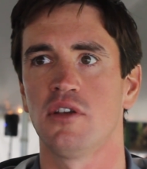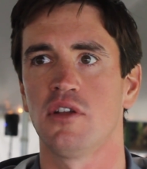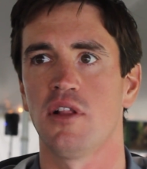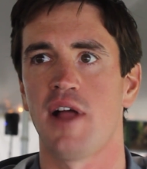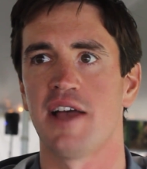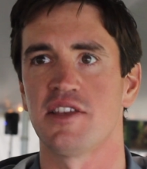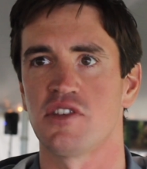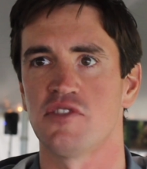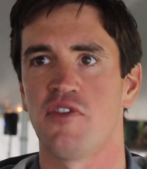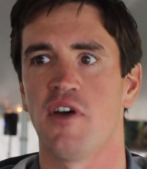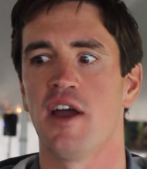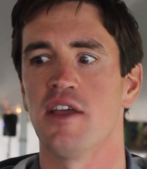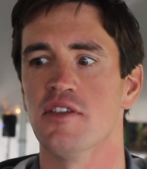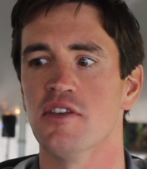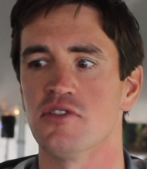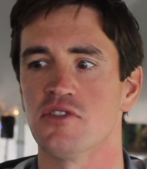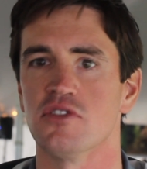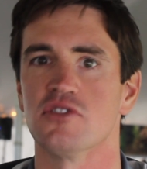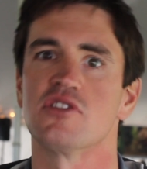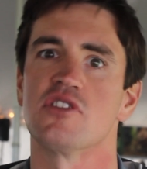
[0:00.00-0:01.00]
classify
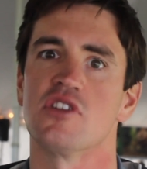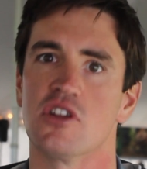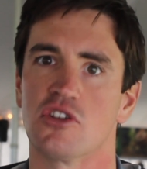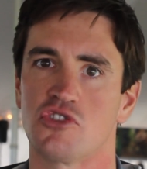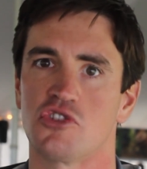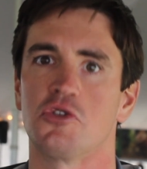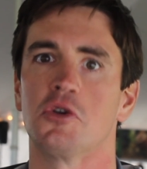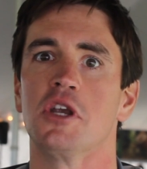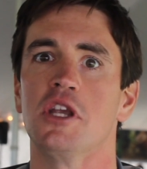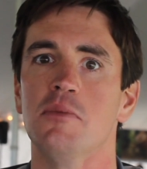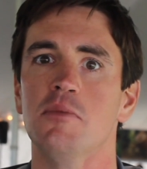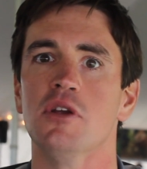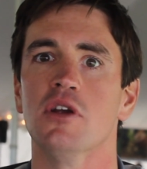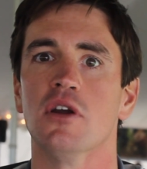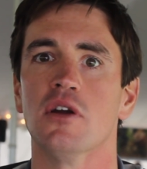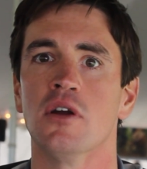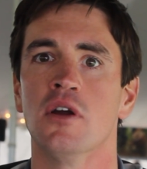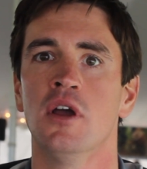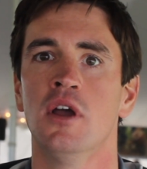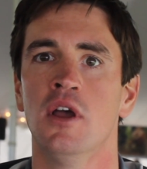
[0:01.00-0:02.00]
this as an extreme
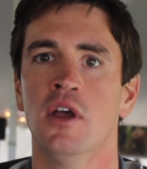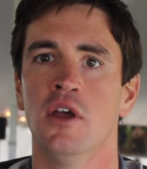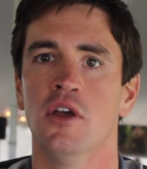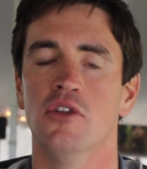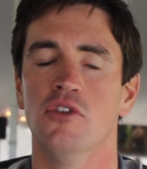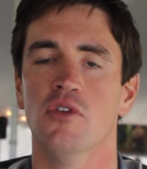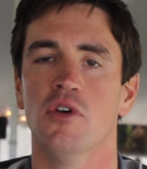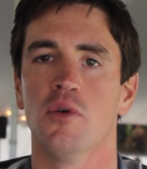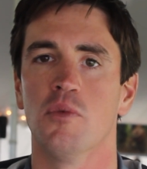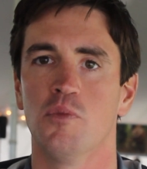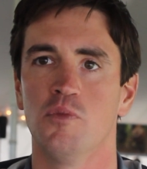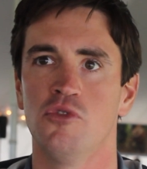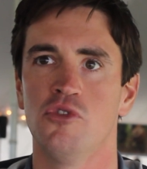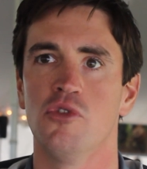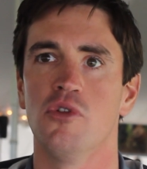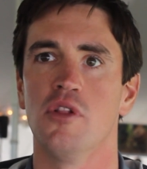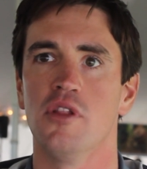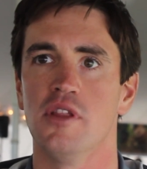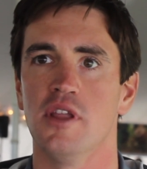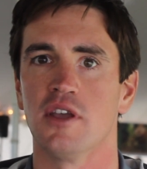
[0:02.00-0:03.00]
year
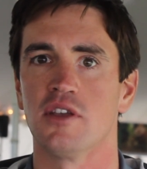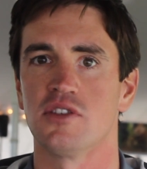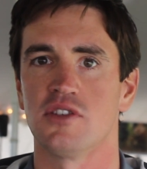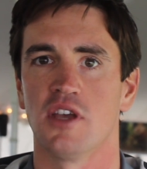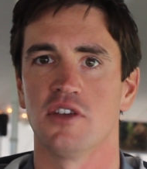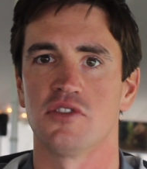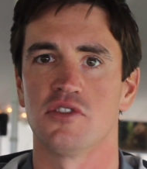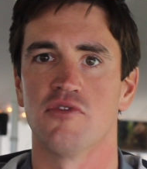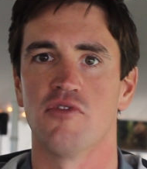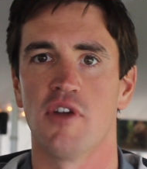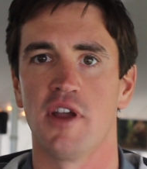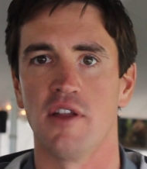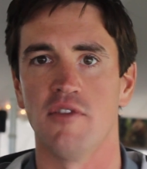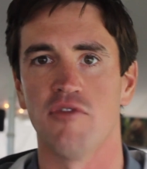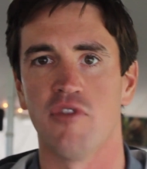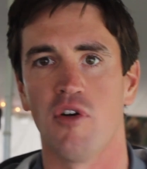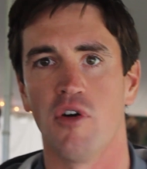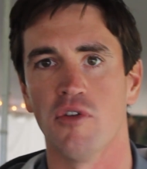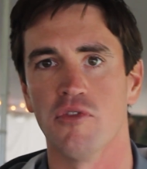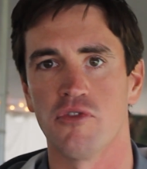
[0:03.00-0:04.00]
due to the excessive
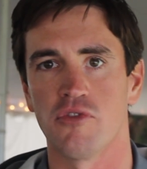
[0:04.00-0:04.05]
rainfall.